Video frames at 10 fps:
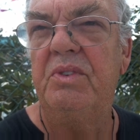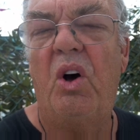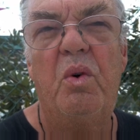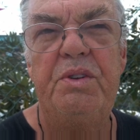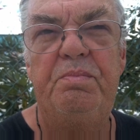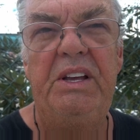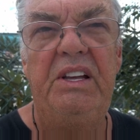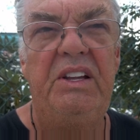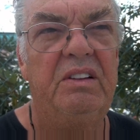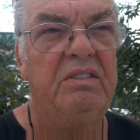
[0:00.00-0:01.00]
always
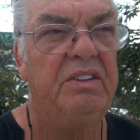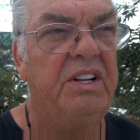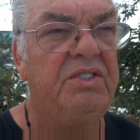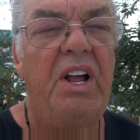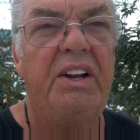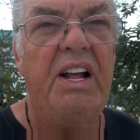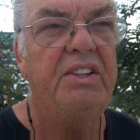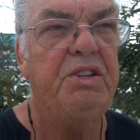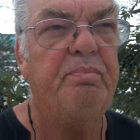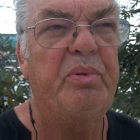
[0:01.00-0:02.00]
be, it's not
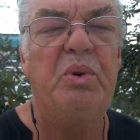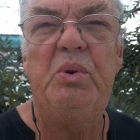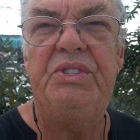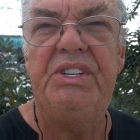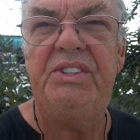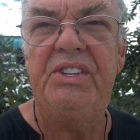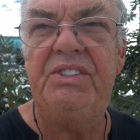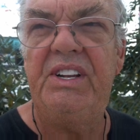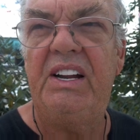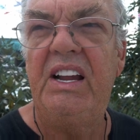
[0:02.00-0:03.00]
that it's bruised, it's
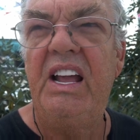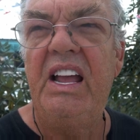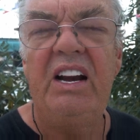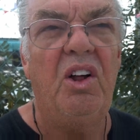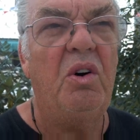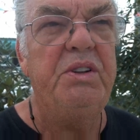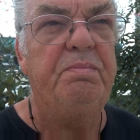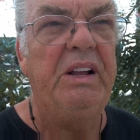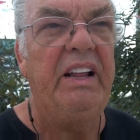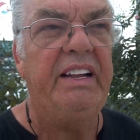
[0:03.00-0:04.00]
just that it'll always
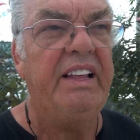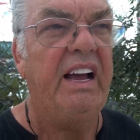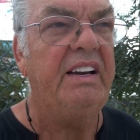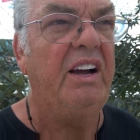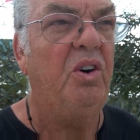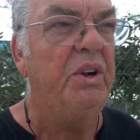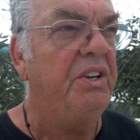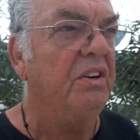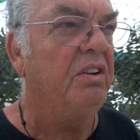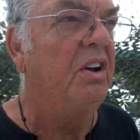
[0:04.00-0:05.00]
be like that now when
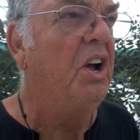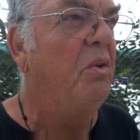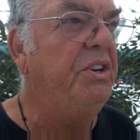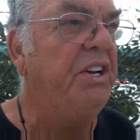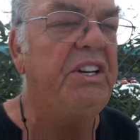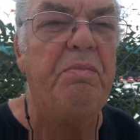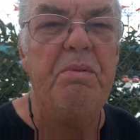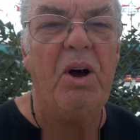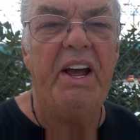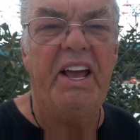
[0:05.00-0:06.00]
you get to be
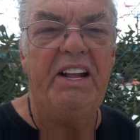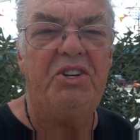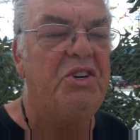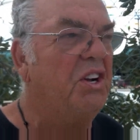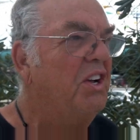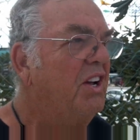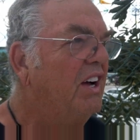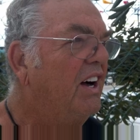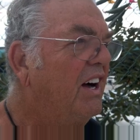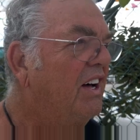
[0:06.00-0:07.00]
my age.
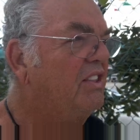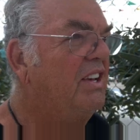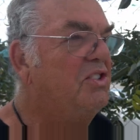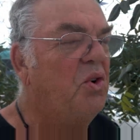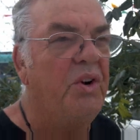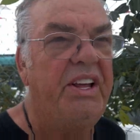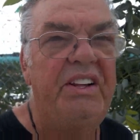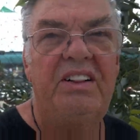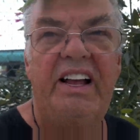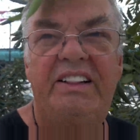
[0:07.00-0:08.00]
Things don't
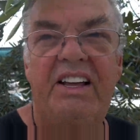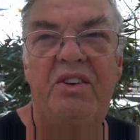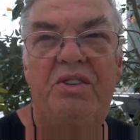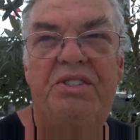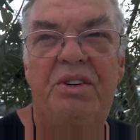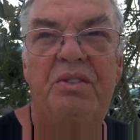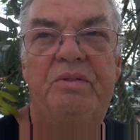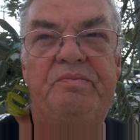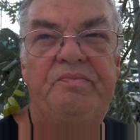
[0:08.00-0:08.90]
heal like they used to,